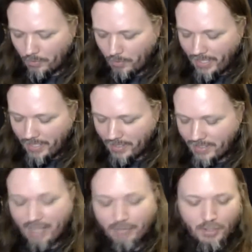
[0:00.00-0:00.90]
place
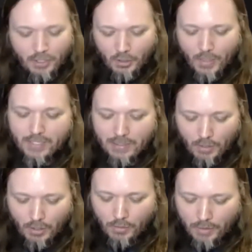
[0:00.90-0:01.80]
except for our US
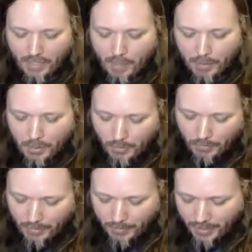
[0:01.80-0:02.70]
studio and the companies who are
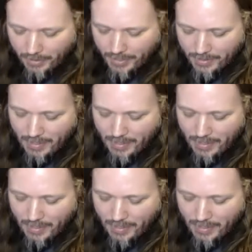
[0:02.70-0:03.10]
around there is,